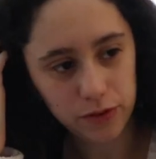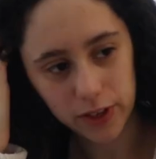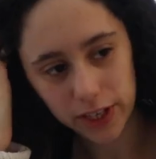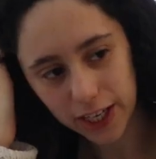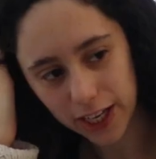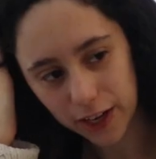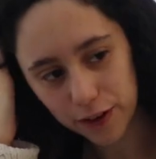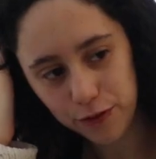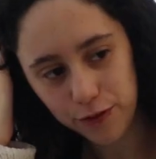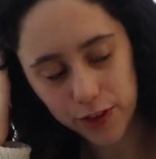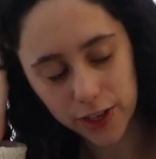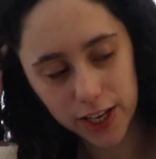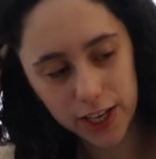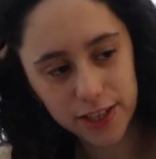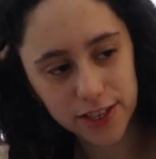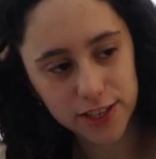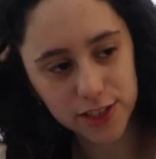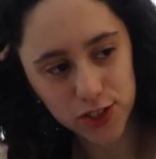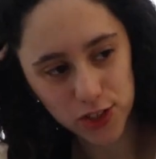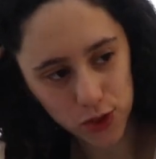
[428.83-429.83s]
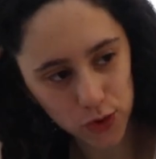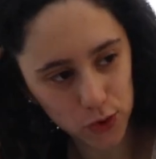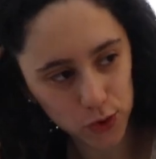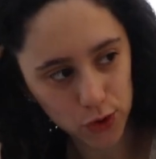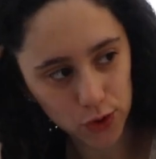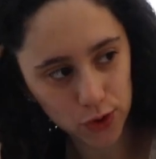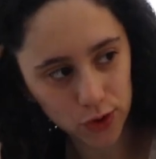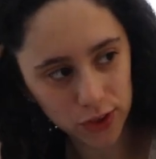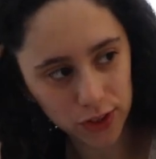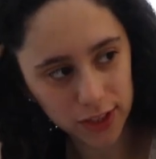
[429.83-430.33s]
I feel like this
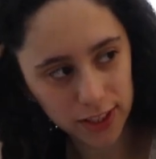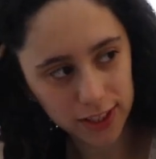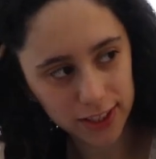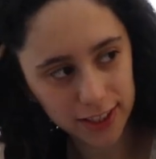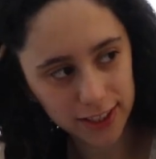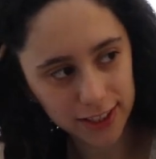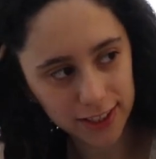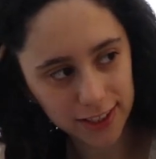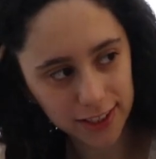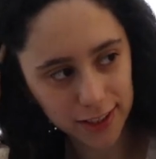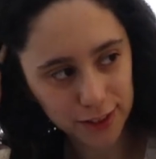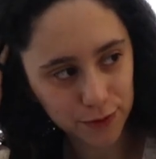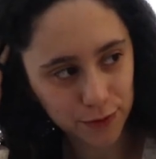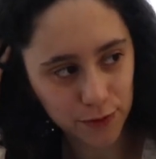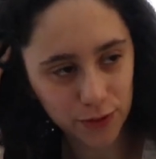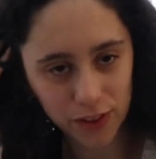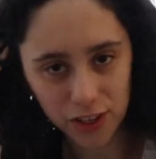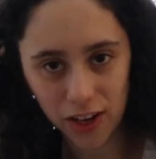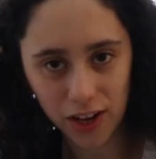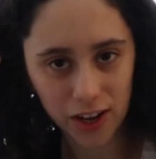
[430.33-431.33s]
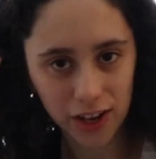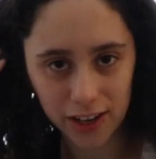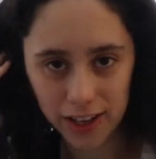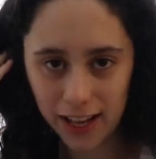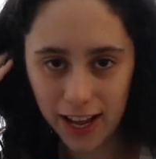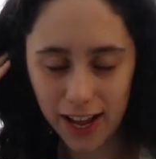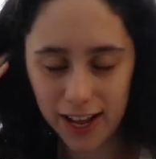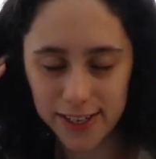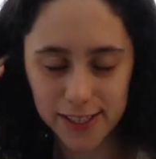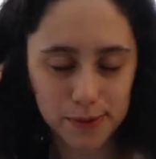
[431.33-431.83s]
whole
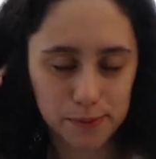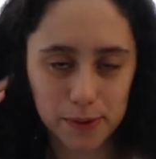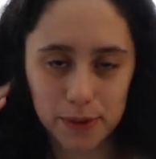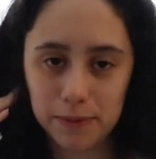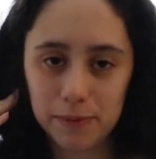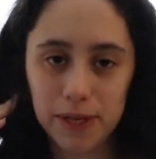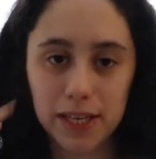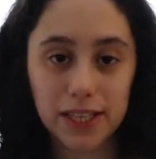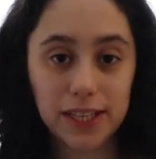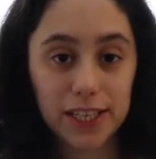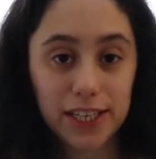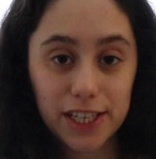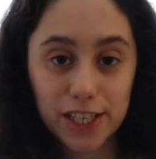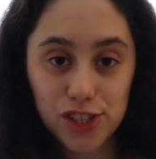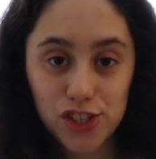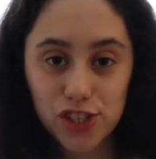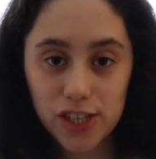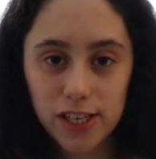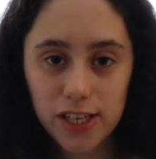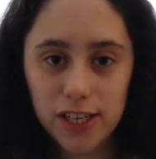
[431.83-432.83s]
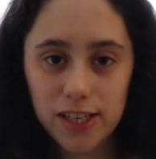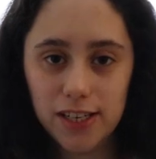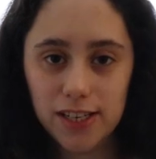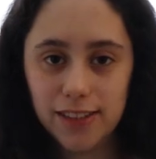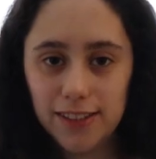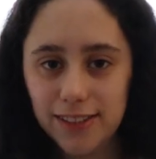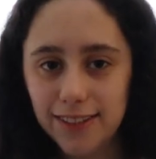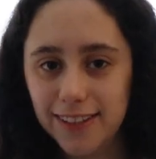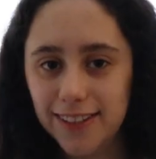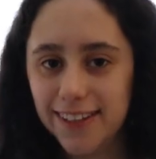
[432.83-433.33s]
vlog has been me in the kitchen.
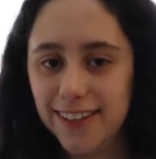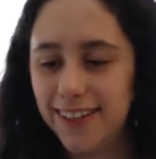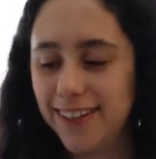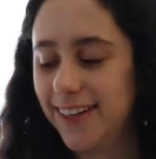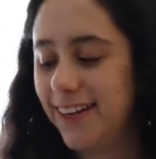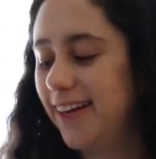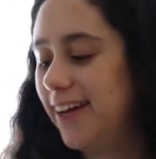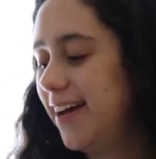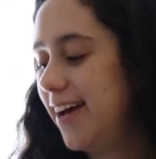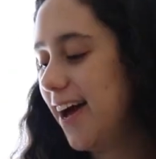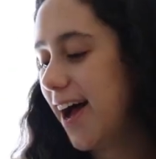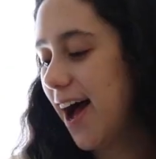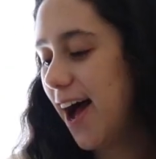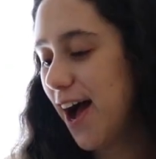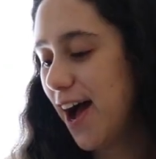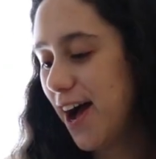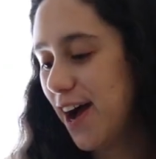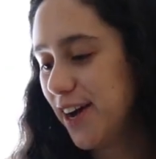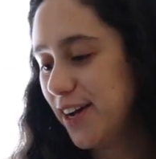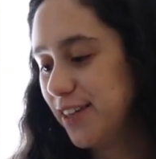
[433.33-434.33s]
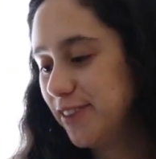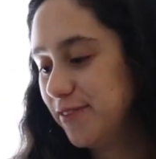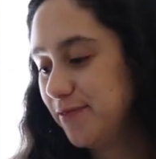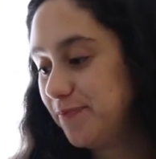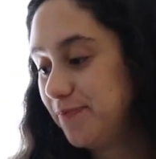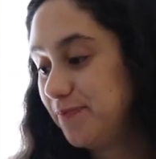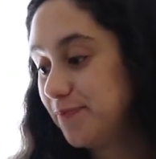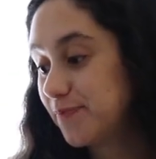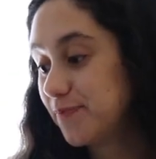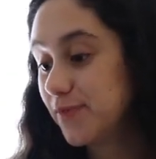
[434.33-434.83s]
I
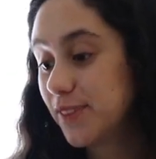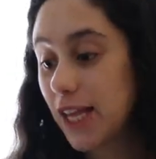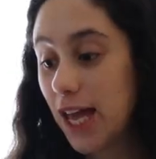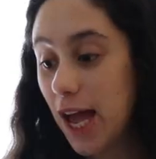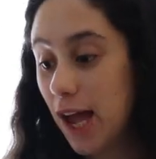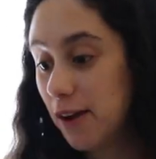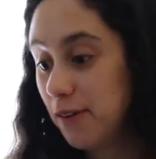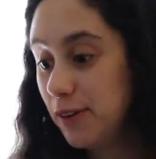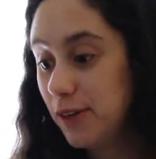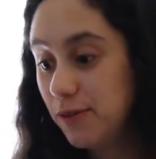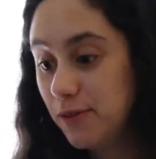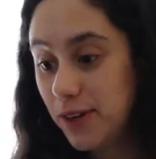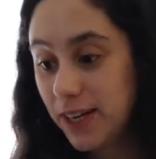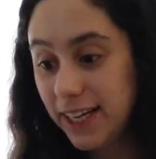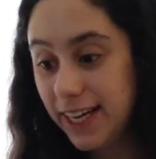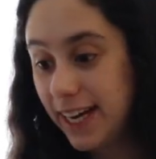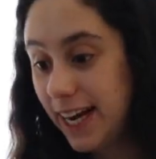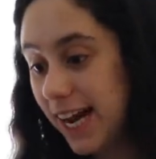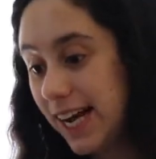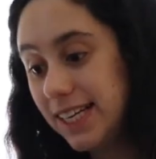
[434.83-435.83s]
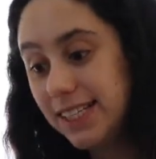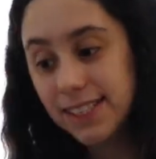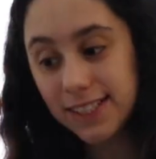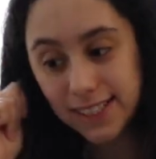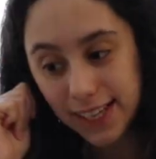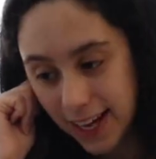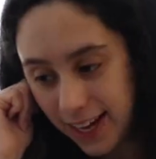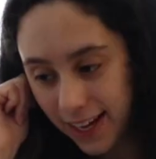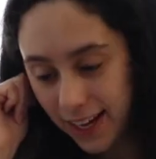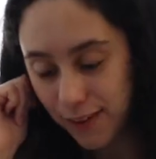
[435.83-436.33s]
mean, what can I
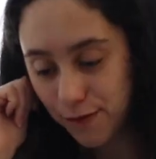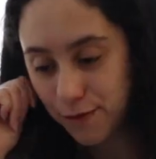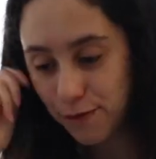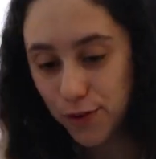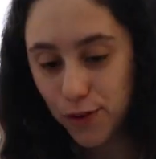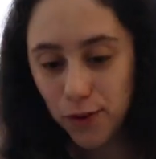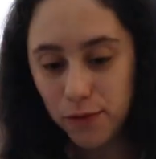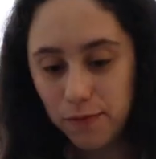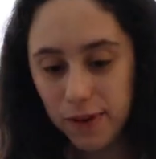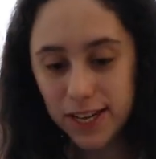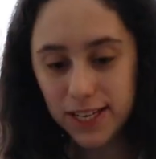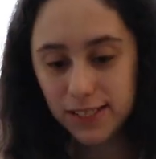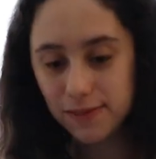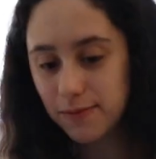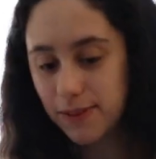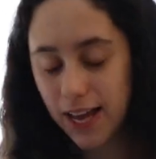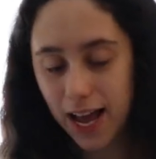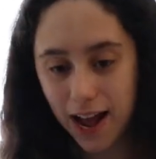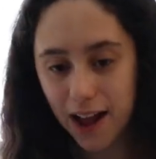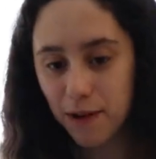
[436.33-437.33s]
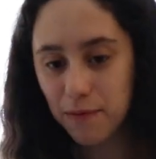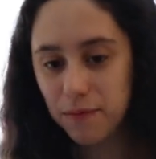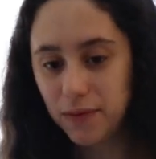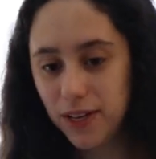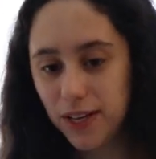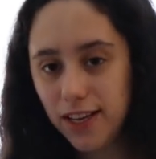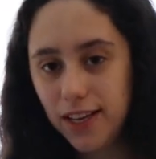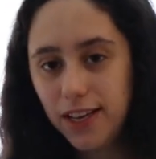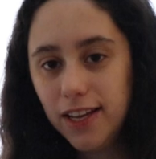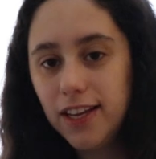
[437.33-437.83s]
say? Food makes me
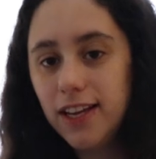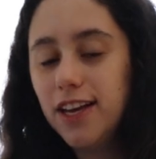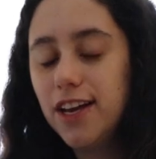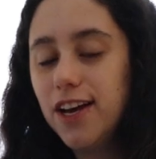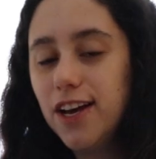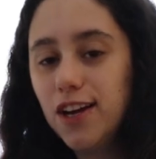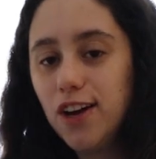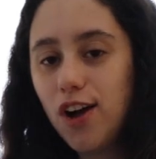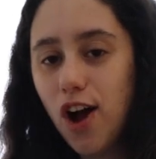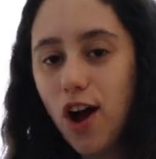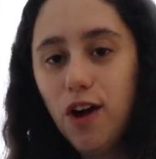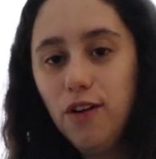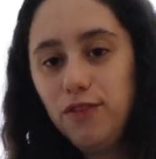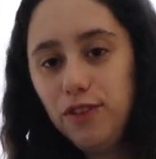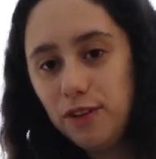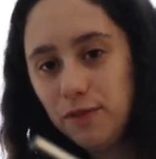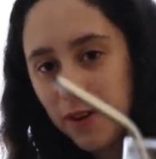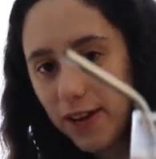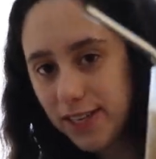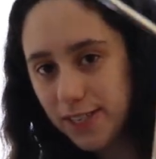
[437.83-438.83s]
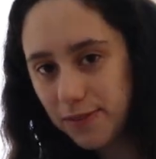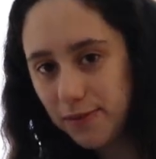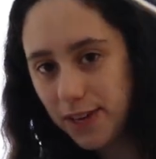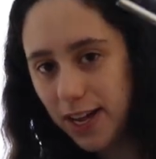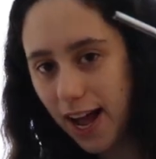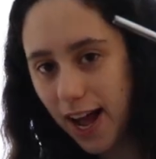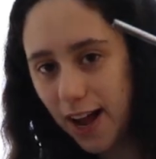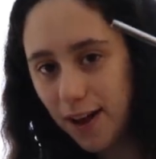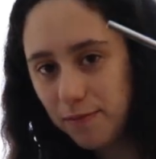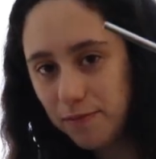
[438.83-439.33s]
happy. Coffee makes
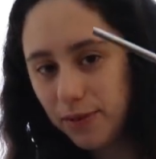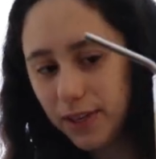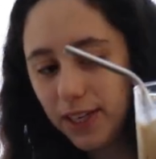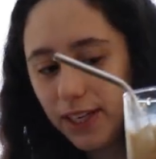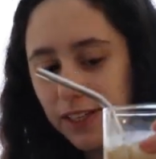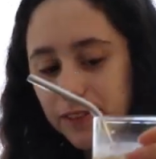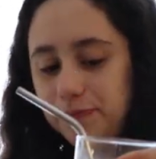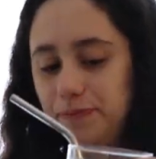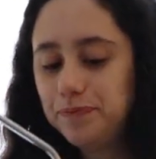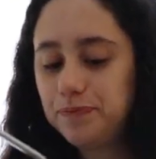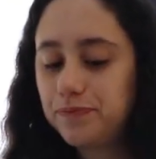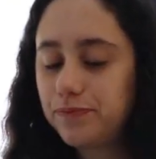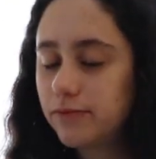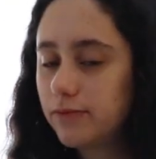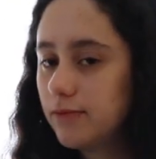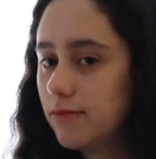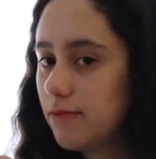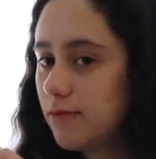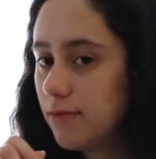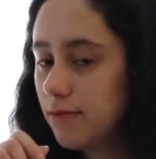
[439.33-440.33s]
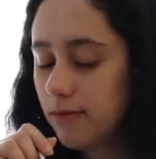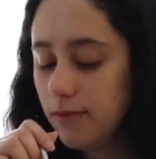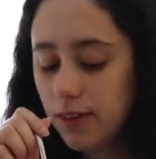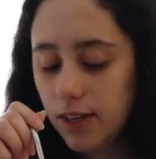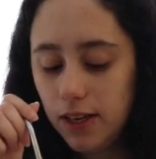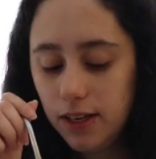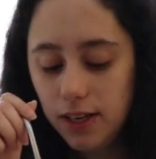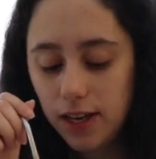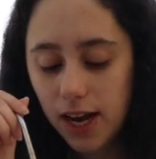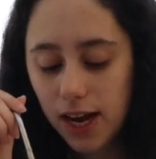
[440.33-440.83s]
me happy.
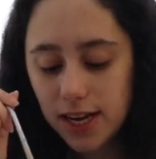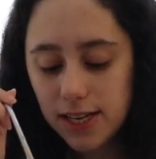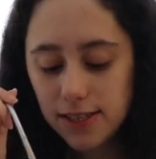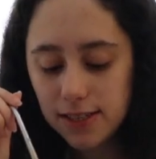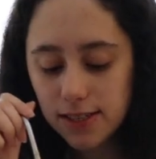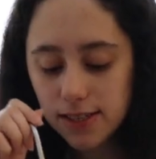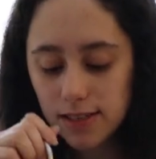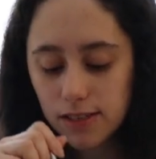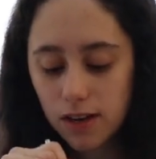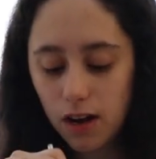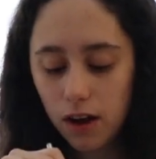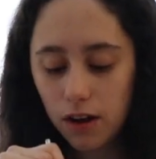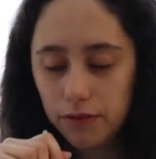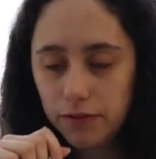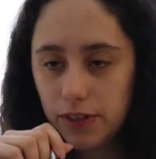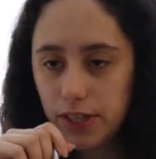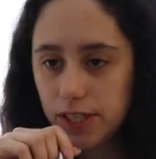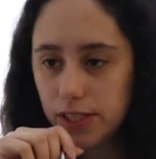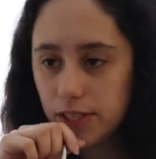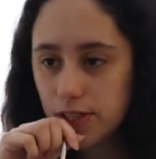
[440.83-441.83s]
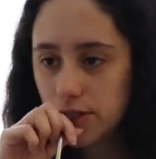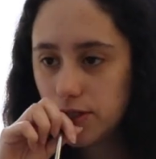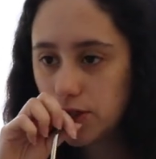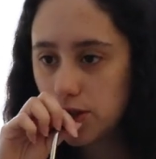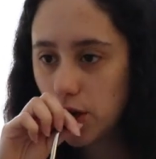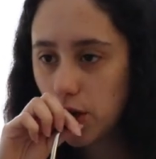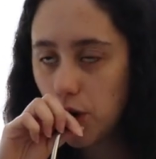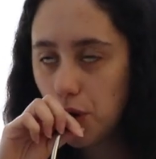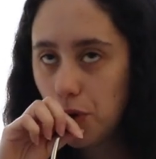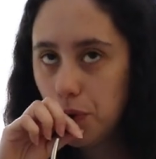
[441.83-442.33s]
Guys, this coffee is
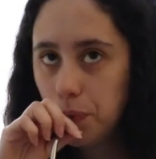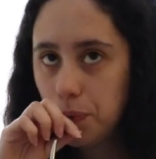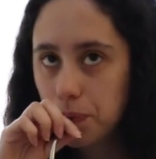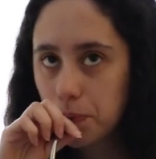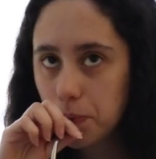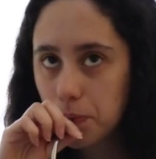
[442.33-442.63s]
so